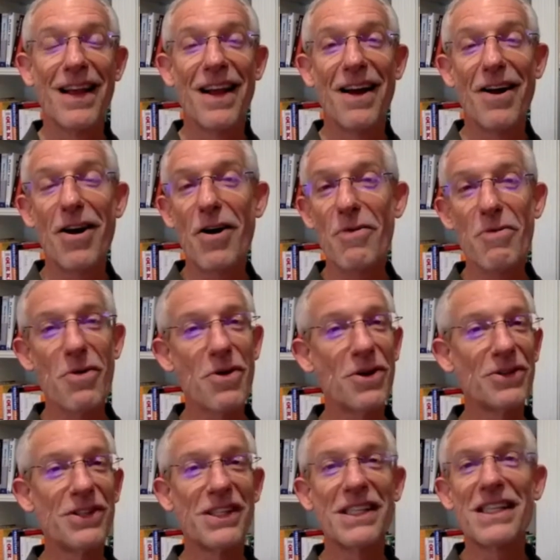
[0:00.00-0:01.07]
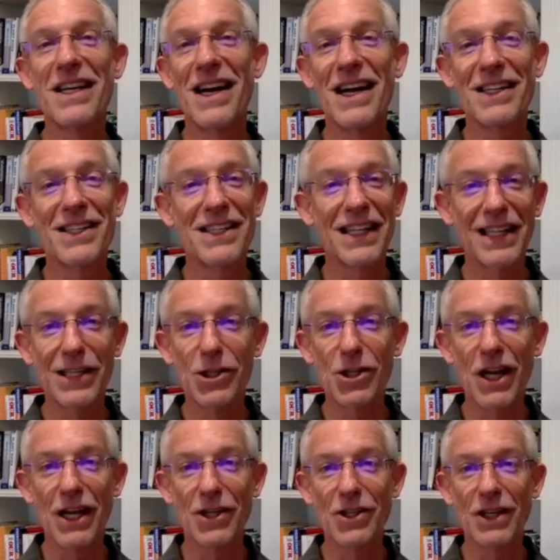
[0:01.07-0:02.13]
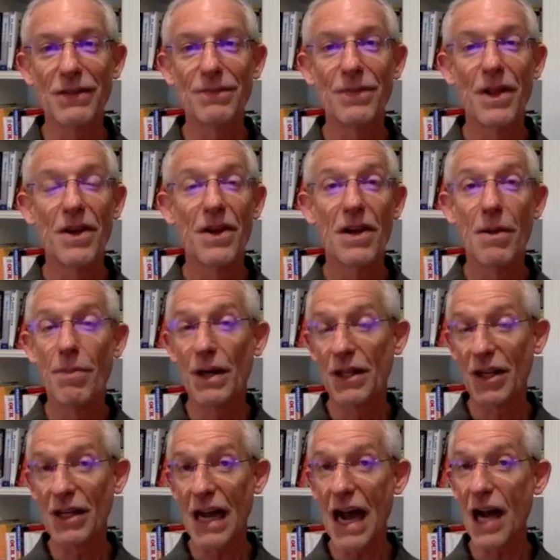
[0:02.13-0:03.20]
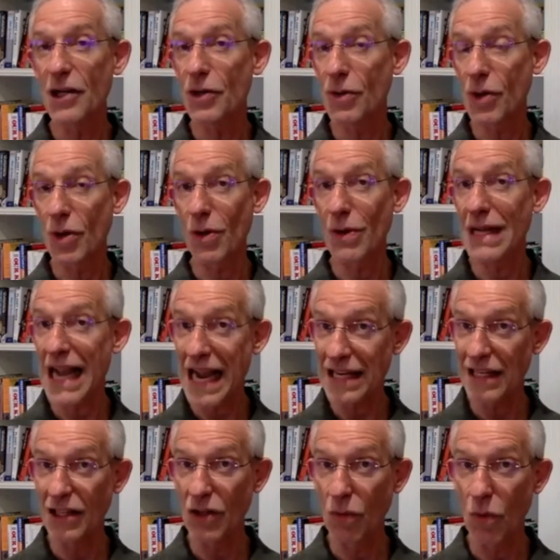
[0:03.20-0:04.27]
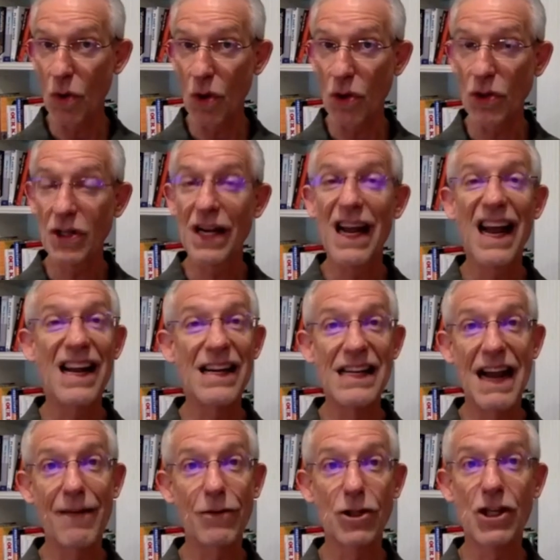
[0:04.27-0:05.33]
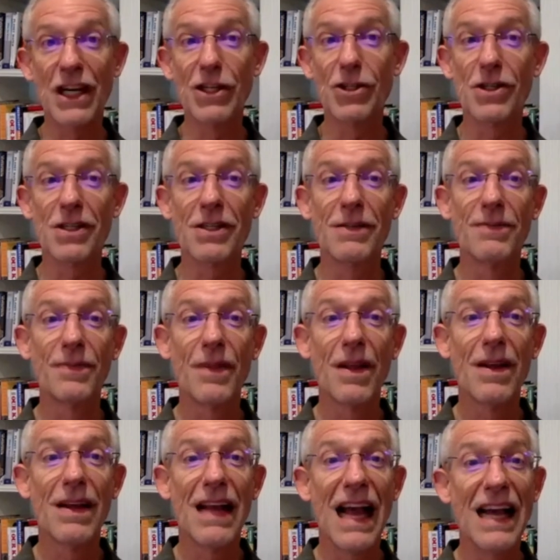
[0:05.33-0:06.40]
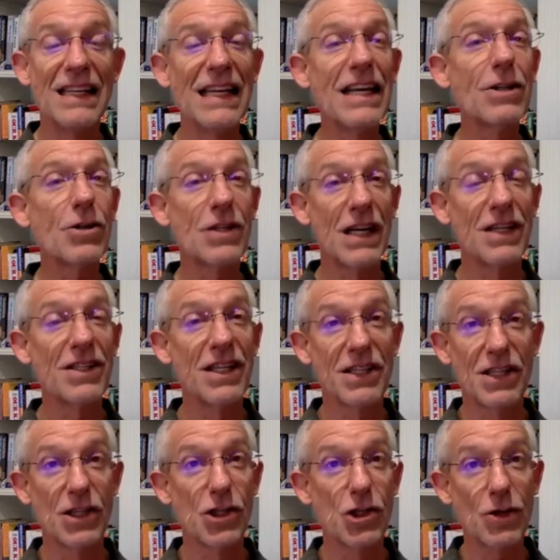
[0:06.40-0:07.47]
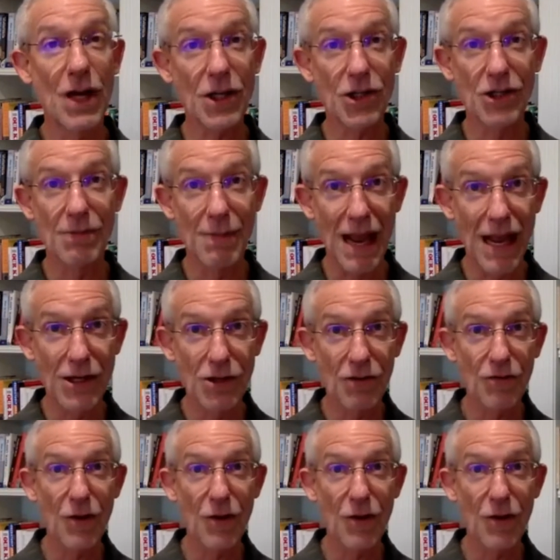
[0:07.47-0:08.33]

Our world is constantly changing, but the God who created the world never changes, and neither does his instruction manual for